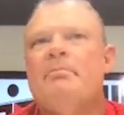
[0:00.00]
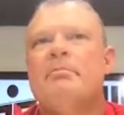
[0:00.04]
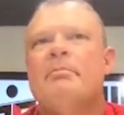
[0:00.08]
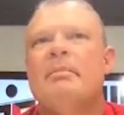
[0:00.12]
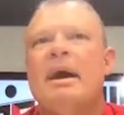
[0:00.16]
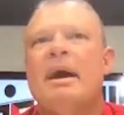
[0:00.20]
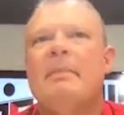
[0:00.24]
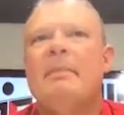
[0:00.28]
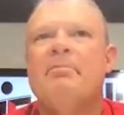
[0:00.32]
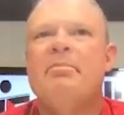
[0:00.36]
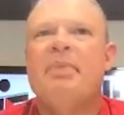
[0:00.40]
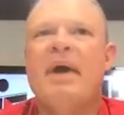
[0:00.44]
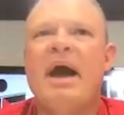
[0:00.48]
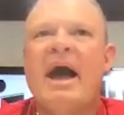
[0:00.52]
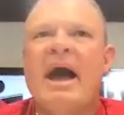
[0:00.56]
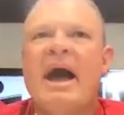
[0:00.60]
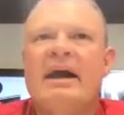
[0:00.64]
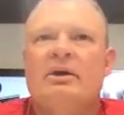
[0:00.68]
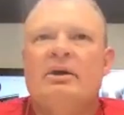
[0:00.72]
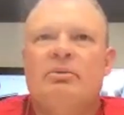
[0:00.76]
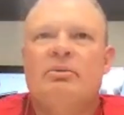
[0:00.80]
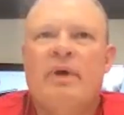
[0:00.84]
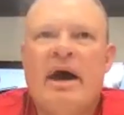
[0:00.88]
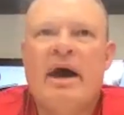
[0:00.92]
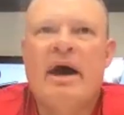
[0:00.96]

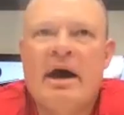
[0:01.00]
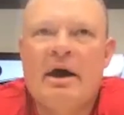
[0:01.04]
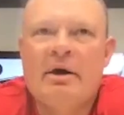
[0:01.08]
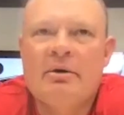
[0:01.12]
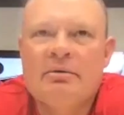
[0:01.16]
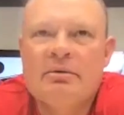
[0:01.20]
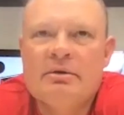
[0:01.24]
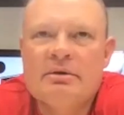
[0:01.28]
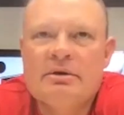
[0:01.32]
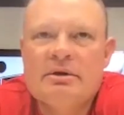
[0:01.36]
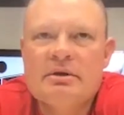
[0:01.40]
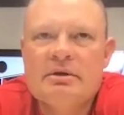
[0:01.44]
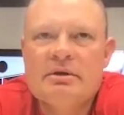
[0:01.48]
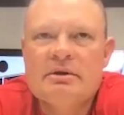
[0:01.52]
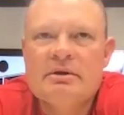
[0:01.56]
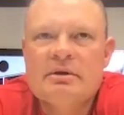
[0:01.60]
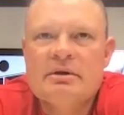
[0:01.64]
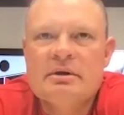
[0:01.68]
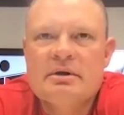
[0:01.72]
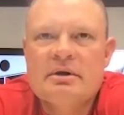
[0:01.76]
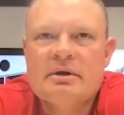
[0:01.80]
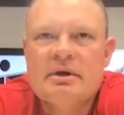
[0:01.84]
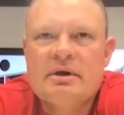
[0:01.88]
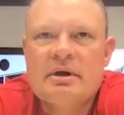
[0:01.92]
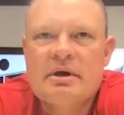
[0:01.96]
background
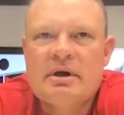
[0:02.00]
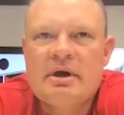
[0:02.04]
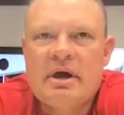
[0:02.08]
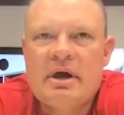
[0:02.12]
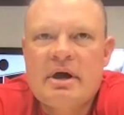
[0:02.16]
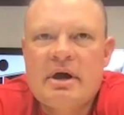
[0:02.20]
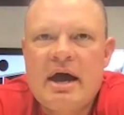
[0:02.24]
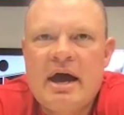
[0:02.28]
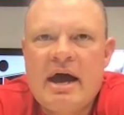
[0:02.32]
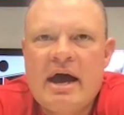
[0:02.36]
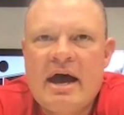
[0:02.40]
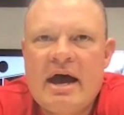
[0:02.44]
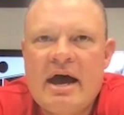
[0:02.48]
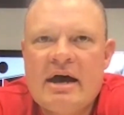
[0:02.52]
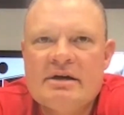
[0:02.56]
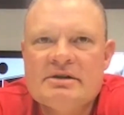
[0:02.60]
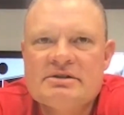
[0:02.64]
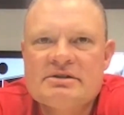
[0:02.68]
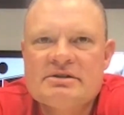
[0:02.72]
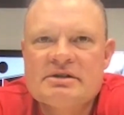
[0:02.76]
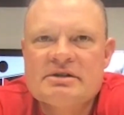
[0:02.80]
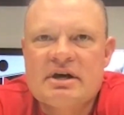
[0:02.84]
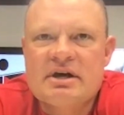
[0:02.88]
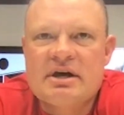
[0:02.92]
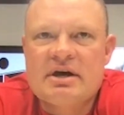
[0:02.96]

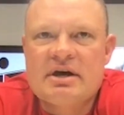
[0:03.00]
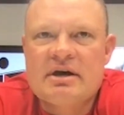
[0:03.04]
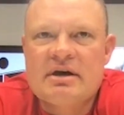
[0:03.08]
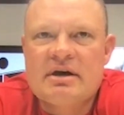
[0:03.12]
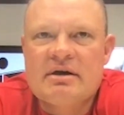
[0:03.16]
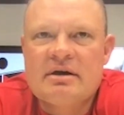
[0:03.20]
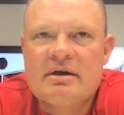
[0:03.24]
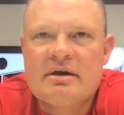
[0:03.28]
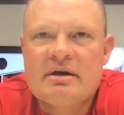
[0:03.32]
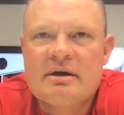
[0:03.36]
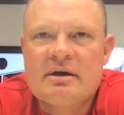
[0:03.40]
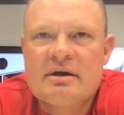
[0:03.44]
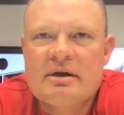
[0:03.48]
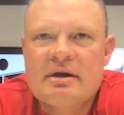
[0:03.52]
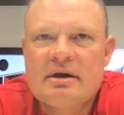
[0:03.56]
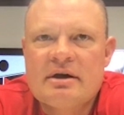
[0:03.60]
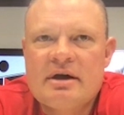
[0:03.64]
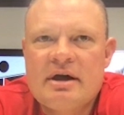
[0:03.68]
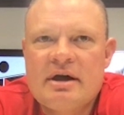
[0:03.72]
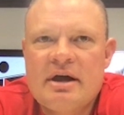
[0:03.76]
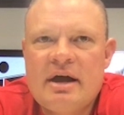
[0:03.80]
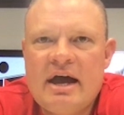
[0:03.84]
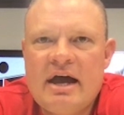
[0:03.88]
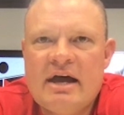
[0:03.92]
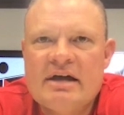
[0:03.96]
as a
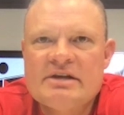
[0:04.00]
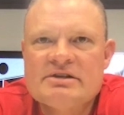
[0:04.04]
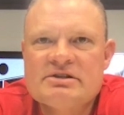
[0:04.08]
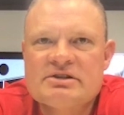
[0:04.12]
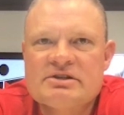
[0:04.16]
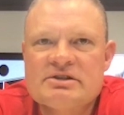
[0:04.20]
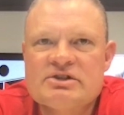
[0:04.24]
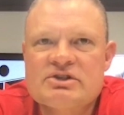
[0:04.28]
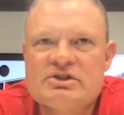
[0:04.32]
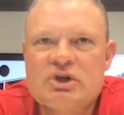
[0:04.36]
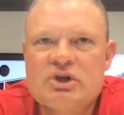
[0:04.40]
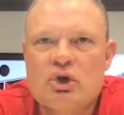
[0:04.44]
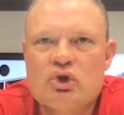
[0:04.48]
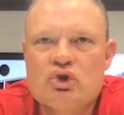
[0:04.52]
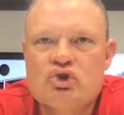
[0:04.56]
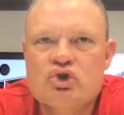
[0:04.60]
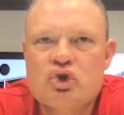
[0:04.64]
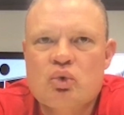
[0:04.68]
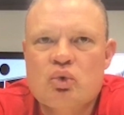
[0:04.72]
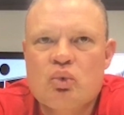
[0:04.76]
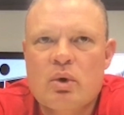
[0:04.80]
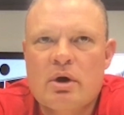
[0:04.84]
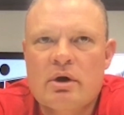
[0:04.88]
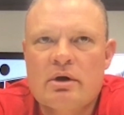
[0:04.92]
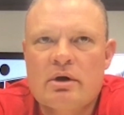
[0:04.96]
social
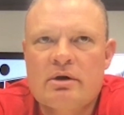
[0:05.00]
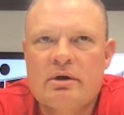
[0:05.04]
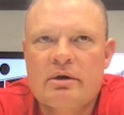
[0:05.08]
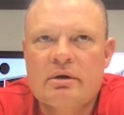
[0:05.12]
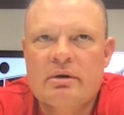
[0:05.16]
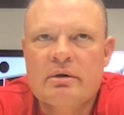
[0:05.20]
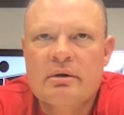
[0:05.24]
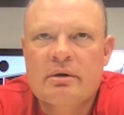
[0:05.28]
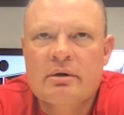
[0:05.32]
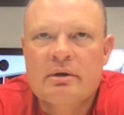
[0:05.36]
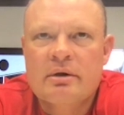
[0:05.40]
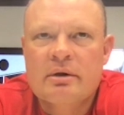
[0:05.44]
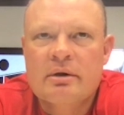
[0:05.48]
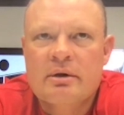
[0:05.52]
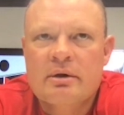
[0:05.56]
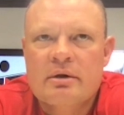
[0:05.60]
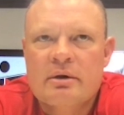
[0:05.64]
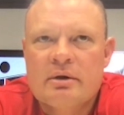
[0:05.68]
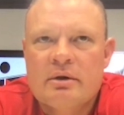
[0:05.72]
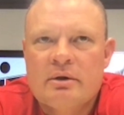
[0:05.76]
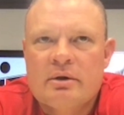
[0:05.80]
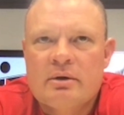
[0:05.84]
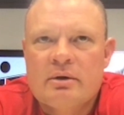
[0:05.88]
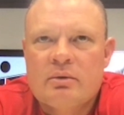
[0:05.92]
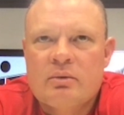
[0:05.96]
worker
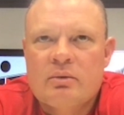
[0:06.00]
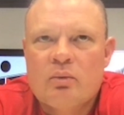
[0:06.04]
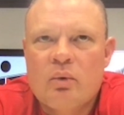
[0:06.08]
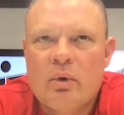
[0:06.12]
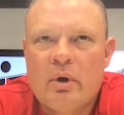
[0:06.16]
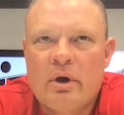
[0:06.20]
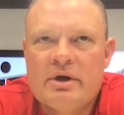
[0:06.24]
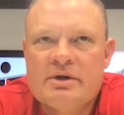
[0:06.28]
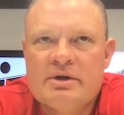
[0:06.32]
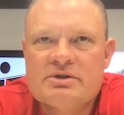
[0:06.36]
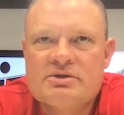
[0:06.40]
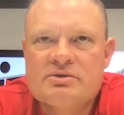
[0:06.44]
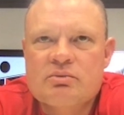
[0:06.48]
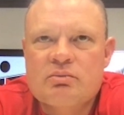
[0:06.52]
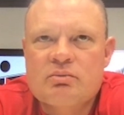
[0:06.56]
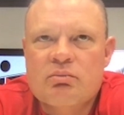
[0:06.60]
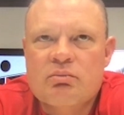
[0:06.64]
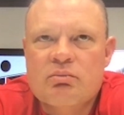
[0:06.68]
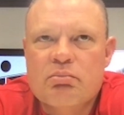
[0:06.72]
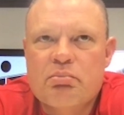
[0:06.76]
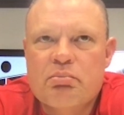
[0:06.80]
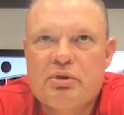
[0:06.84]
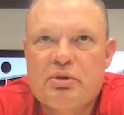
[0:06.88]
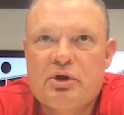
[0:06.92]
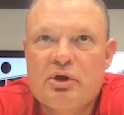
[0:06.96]
was
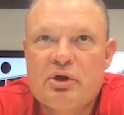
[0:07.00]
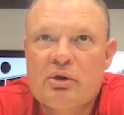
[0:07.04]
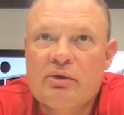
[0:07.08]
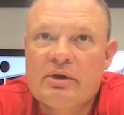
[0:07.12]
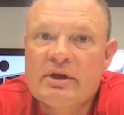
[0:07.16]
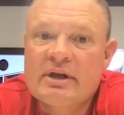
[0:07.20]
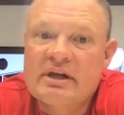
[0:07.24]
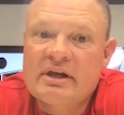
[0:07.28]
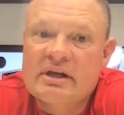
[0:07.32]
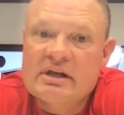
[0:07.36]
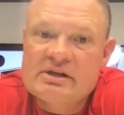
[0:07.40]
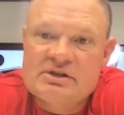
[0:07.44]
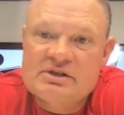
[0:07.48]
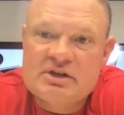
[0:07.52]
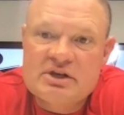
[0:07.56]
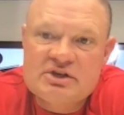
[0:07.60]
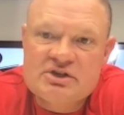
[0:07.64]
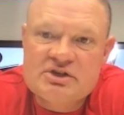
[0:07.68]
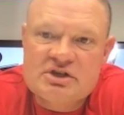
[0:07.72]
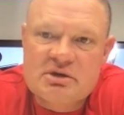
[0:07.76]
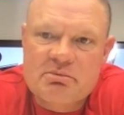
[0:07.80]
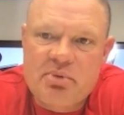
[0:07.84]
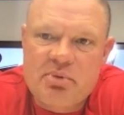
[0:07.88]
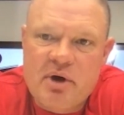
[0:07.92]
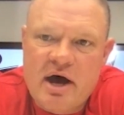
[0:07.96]
purely
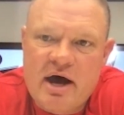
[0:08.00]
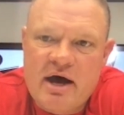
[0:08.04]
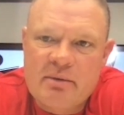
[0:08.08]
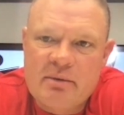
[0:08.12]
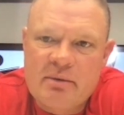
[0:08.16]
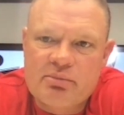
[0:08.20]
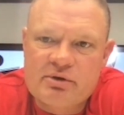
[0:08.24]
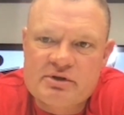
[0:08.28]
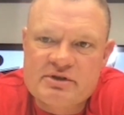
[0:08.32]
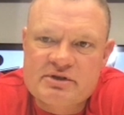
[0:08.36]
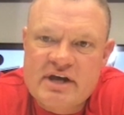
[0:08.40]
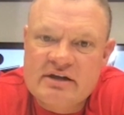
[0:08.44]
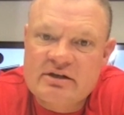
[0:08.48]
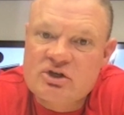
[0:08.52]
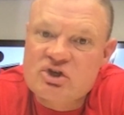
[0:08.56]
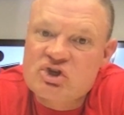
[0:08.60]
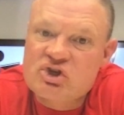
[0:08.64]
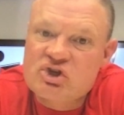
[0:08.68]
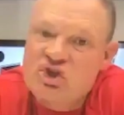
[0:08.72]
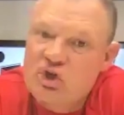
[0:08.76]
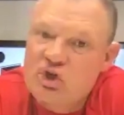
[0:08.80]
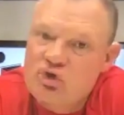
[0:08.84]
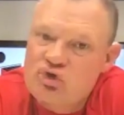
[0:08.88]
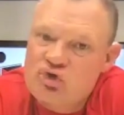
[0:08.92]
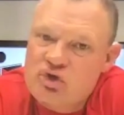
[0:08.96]
contingent upon protecting
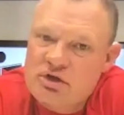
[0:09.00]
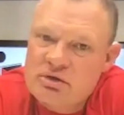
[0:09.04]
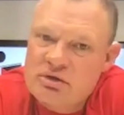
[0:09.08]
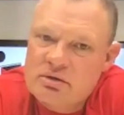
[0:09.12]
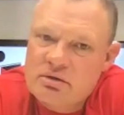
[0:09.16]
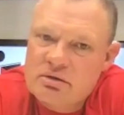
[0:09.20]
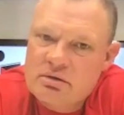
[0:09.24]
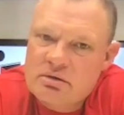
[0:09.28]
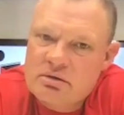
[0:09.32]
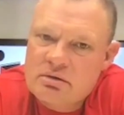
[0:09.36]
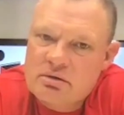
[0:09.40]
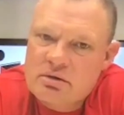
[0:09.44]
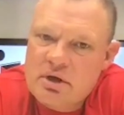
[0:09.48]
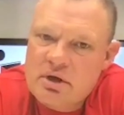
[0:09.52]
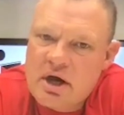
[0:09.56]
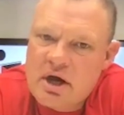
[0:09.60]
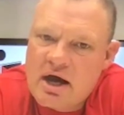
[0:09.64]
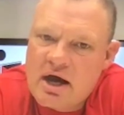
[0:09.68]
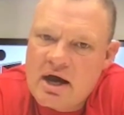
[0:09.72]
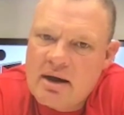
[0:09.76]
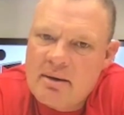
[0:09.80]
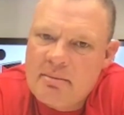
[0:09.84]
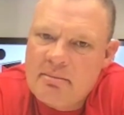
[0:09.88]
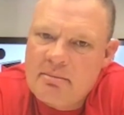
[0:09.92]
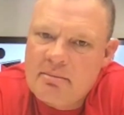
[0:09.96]
children.
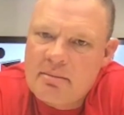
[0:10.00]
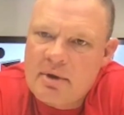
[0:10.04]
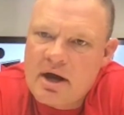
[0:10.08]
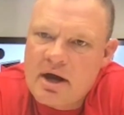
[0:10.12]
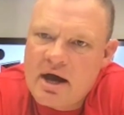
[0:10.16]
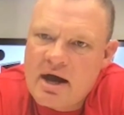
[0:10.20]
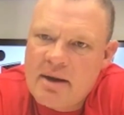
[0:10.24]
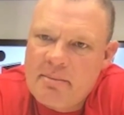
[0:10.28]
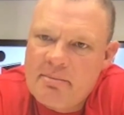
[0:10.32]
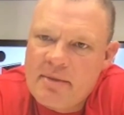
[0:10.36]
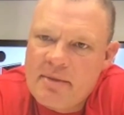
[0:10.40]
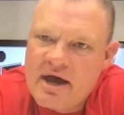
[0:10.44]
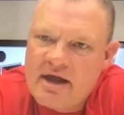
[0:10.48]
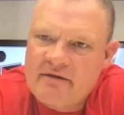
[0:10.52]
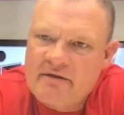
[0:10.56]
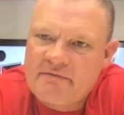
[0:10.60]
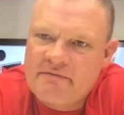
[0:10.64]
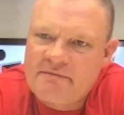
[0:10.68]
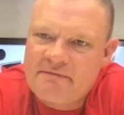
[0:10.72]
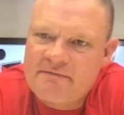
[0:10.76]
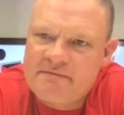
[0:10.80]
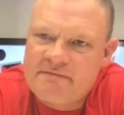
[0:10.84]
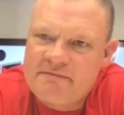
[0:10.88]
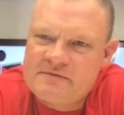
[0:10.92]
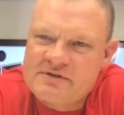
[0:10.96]
I'm not
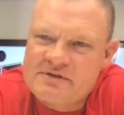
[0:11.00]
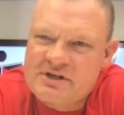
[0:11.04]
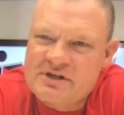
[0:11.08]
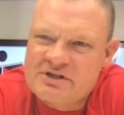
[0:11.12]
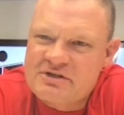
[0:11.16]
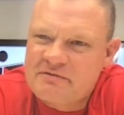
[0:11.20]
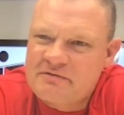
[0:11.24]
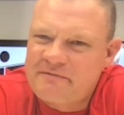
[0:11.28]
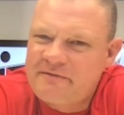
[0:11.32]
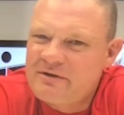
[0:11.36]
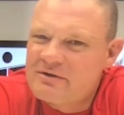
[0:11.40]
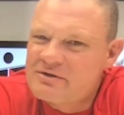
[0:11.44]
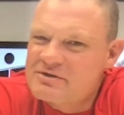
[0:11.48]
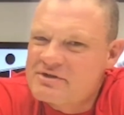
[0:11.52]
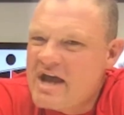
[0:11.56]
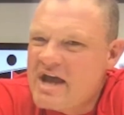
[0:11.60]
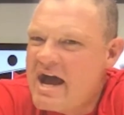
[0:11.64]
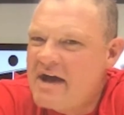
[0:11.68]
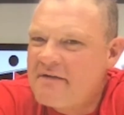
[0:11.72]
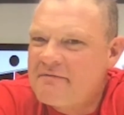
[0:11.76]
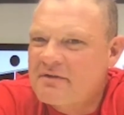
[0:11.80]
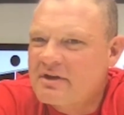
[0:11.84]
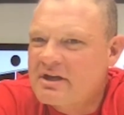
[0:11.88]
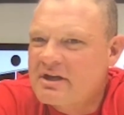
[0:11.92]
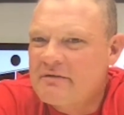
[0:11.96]
such a fierce
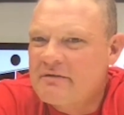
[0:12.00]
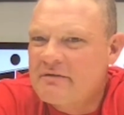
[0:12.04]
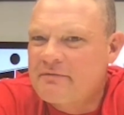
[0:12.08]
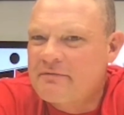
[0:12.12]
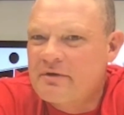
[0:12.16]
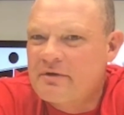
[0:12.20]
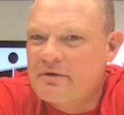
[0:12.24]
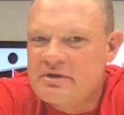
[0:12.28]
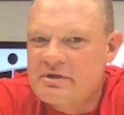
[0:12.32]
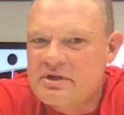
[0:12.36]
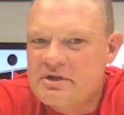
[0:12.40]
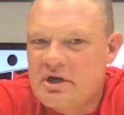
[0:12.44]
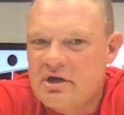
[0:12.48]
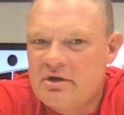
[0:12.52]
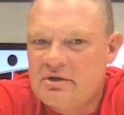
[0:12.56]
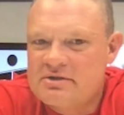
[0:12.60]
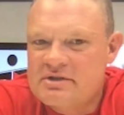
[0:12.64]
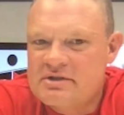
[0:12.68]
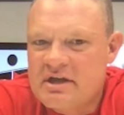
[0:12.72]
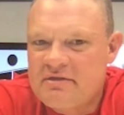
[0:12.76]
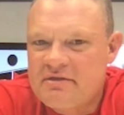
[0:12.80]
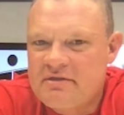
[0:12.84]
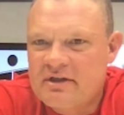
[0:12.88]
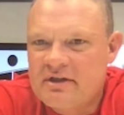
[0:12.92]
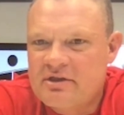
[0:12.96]
advocate for adults.
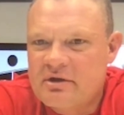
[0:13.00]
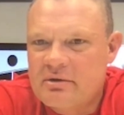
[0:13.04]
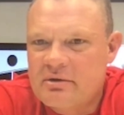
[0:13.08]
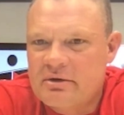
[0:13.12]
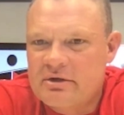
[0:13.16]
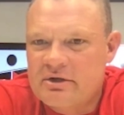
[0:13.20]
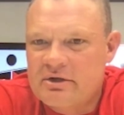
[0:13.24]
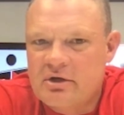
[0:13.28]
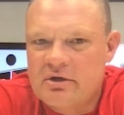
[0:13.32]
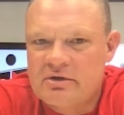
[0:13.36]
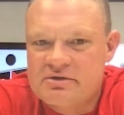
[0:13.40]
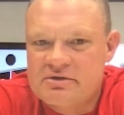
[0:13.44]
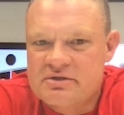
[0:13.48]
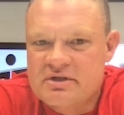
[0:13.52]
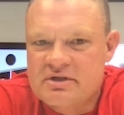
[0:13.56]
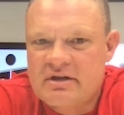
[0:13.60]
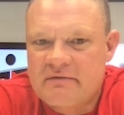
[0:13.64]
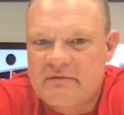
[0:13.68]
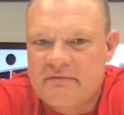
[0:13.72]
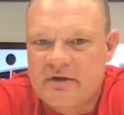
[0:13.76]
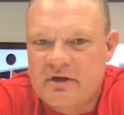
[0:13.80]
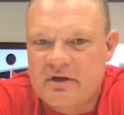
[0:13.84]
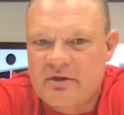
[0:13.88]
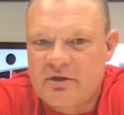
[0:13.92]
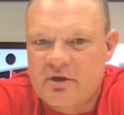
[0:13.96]
I think they're adults. They need to
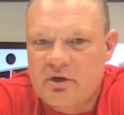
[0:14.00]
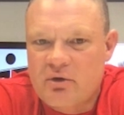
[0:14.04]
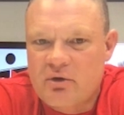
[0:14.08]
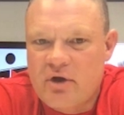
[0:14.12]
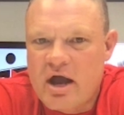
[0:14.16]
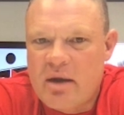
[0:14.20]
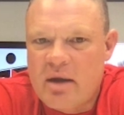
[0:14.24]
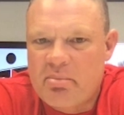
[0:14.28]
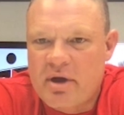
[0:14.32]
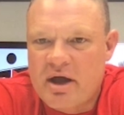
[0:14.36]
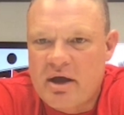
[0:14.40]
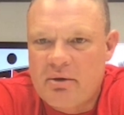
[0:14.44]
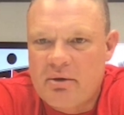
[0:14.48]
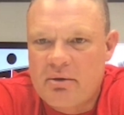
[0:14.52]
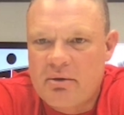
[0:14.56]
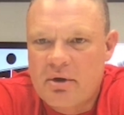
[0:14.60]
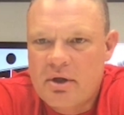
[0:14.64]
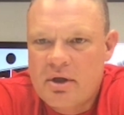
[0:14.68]
figure their crap out.